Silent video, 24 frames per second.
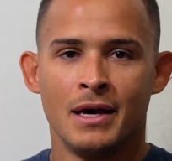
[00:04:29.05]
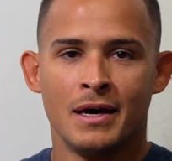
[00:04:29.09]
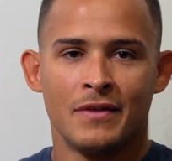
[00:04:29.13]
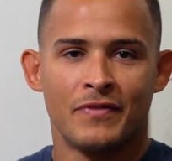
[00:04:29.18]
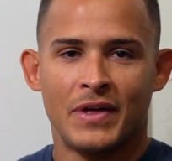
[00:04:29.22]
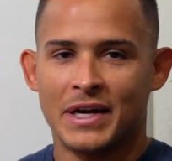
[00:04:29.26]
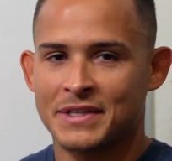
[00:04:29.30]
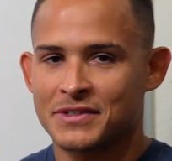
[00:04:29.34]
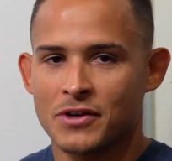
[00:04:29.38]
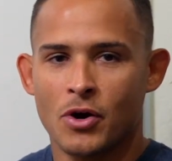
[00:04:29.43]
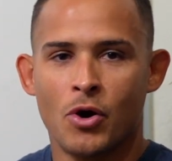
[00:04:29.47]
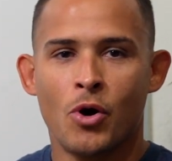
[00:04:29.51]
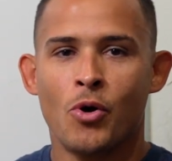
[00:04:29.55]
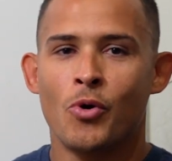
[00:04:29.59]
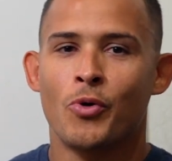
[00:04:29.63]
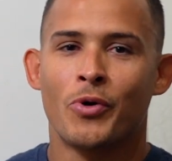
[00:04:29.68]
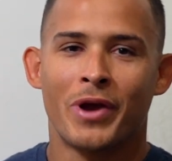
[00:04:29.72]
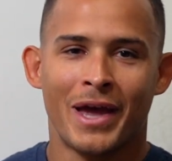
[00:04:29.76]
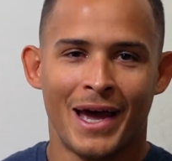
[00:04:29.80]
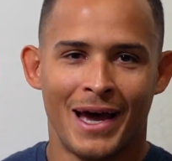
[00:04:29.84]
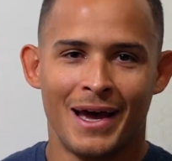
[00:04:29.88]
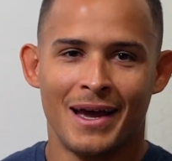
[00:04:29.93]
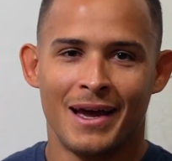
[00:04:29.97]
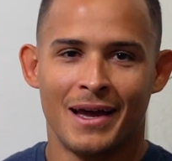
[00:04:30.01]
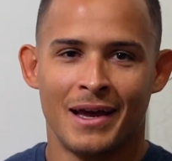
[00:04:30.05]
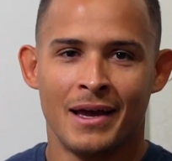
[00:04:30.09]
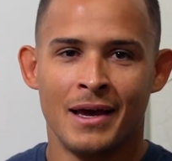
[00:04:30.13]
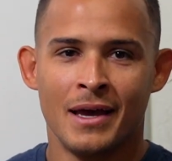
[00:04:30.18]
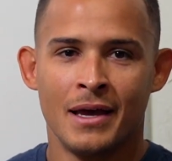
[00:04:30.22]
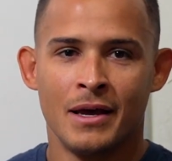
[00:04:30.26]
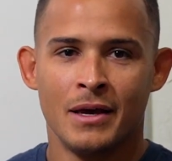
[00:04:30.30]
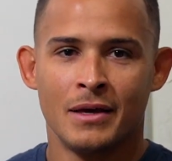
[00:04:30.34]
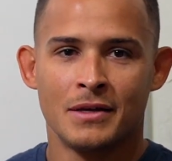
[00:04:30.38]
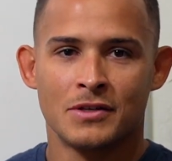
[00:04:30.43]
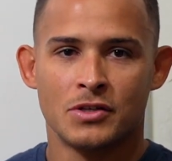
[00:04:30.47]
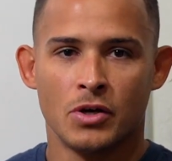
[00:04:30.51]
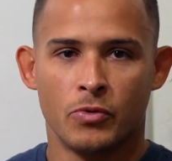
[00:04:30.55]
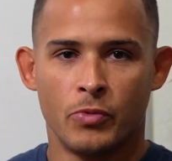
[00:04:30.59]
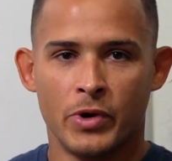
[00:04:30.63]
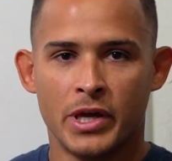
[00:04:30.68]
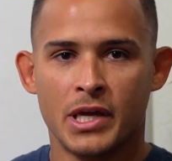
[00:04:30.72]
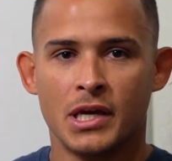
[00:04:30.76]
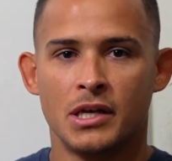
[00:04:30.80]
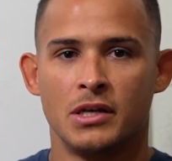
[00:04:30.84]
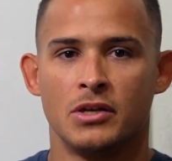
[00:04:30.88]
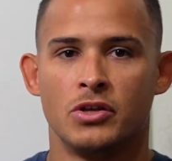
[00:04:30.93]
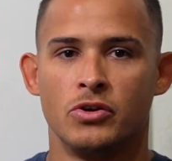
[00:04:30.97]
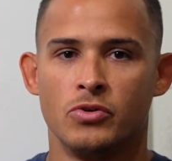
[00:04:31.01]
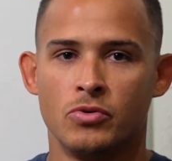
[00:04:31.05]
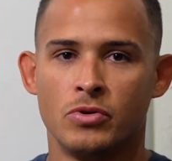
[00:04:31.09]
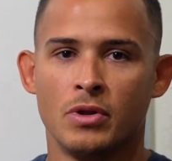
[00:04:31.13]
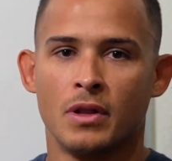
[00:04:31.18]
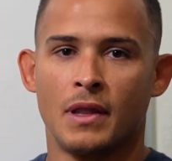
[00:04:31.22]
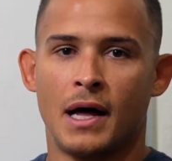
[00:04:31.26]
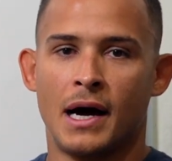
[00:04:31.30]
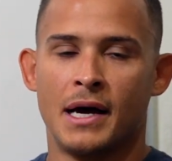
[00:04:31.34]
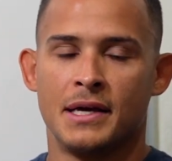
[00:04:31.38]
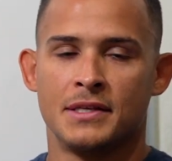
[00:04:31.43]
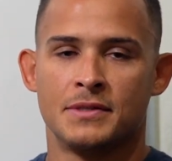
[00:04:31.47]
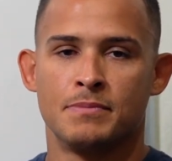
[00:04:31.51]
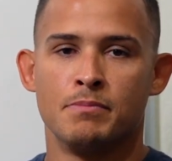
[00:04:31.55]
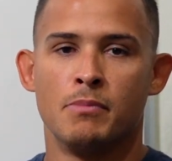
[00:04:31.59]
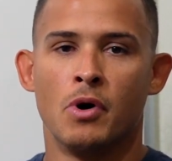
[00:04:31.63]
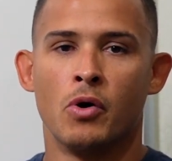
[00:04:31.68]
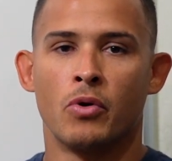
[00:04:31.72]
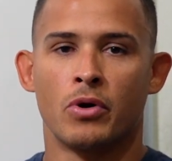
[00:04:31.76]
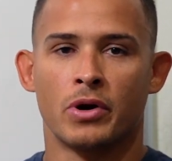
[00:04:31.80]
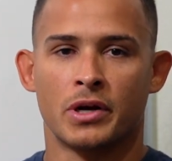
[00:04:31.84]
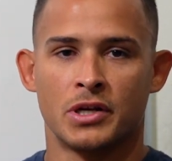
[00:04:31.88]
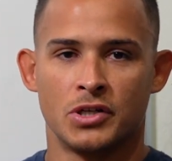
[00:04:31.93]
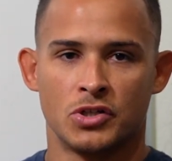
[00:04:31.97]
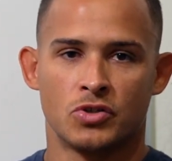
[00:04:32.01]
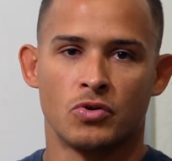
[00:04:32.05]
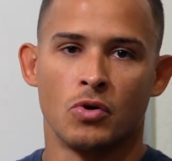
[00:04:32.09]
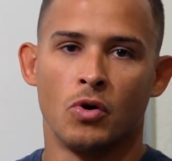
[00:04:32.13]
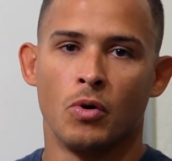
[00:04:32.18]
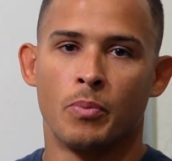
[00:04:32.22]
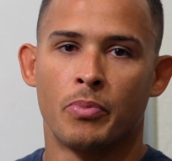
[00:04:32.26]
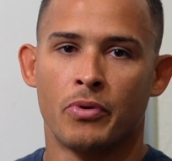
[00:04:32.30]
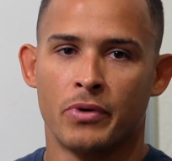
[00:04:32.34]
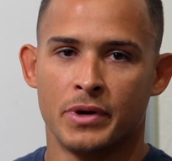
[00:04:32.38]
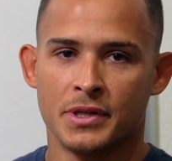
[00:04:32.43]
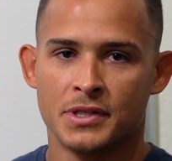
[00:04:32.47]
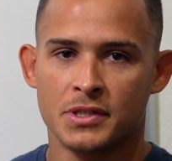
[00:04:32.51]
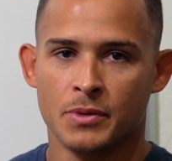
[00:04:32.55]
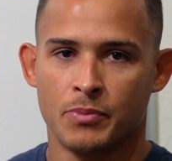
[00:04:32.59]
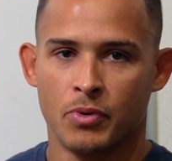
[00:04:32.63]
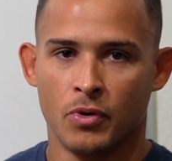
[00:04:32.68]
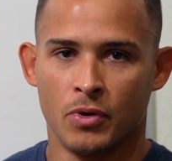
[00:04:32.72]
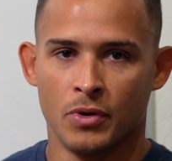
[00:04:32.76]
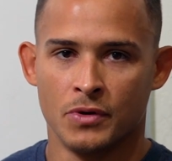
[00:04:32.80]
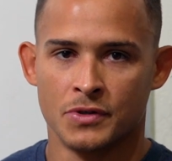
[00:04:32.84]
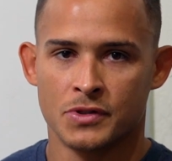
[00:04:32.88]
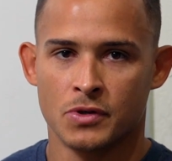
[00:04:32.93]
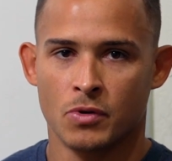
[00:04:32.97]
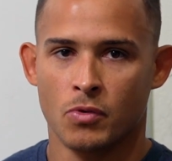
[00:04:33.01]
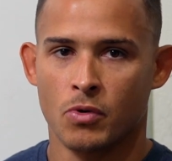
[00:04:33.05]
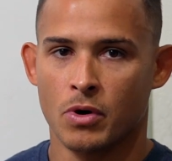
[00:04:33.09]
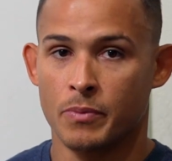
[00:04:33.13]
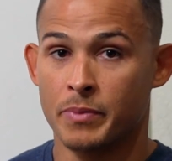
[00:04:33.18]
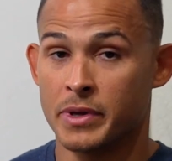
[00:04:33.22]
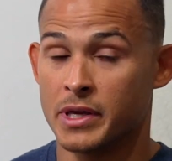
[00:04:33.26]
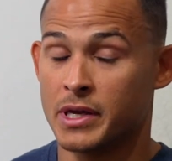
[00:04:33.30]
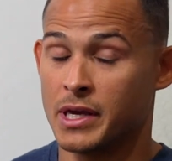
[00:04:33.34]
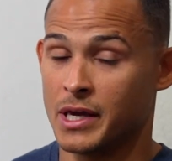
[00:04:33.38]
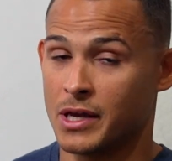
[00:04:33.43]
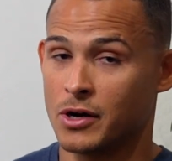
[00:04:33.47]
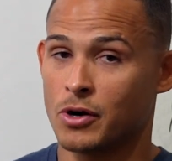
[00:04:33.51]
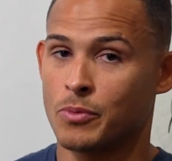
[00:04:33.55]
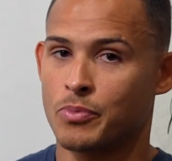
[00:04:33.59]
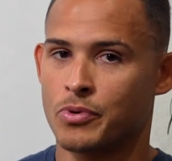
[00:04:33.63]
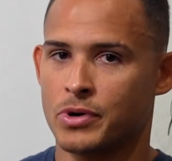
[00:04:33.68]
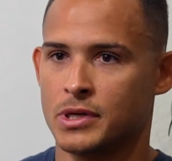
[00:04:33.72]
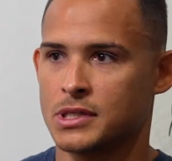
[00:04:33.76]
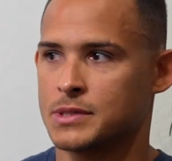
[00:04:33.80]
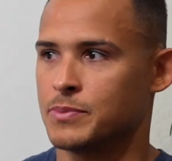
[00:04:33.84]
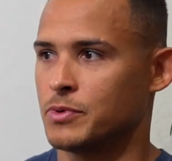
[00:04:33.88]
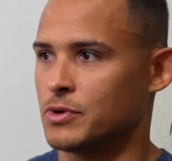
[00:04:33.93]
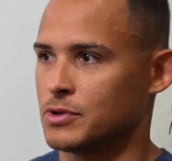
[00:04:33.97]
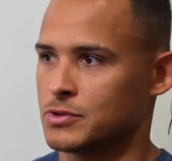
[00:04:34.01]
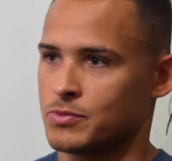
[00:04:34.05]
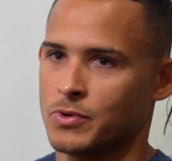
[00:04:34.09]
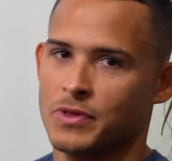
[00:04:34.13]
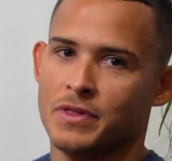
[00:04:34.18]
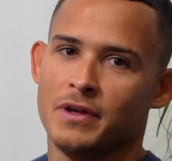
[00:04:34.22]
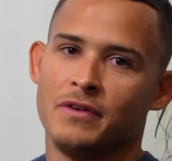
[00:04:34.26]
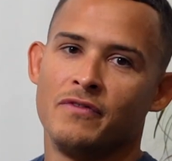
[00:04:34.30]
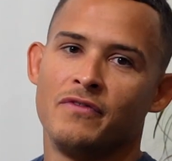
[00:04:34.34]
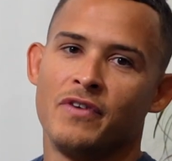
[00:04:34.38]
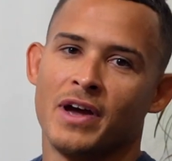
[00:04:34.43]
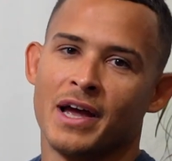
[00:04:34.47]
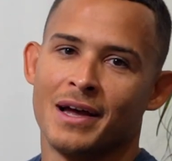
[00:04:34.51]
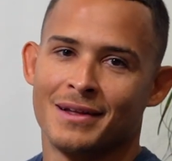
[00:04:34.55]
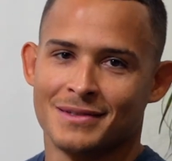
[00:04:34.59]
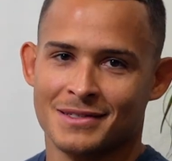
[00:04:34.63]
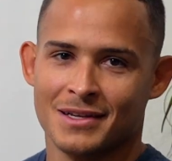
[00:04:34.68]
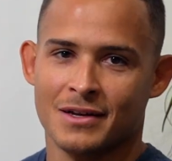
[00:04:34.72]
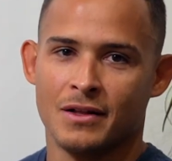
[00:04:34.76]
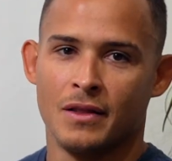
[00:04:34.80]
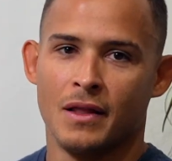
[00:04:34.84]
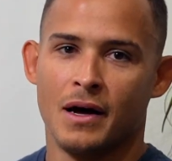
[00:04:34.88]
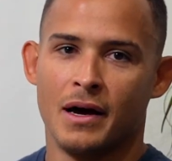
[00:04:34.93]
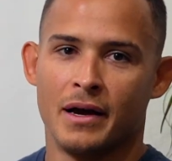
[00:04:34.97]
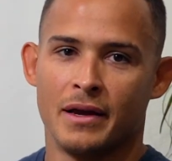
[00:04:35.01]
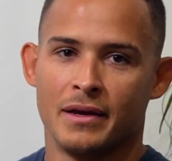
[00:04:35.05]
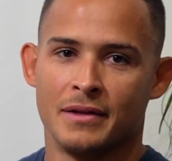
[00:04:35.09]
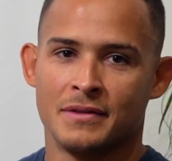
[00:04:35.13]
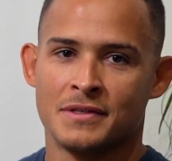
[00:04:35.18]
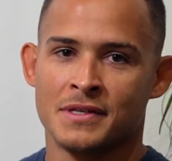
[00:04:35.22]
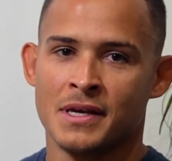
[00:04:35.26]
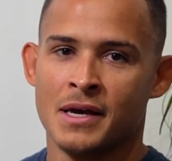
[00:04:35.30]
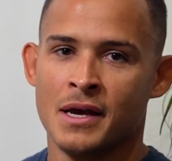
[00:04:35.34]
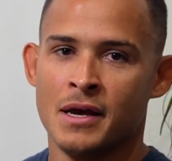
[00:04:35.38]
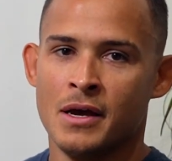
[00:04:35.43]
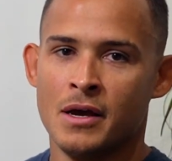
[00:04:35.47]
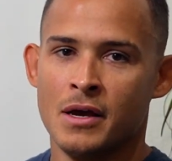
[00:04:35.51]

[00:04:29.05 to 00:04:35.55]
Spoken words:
That's okay. So we can utilize motor control principles or beginner principles with advanced clients.